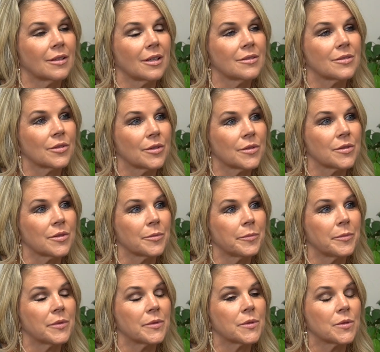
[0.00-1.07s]
That's
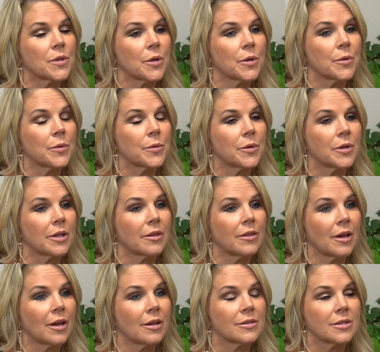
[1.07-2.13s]
awesome. So
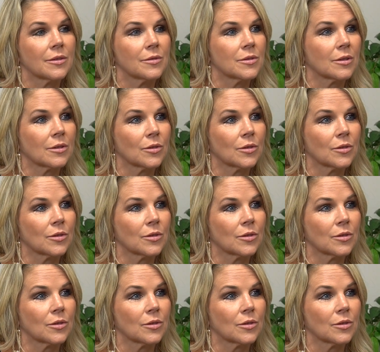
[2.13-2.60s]
that sounds like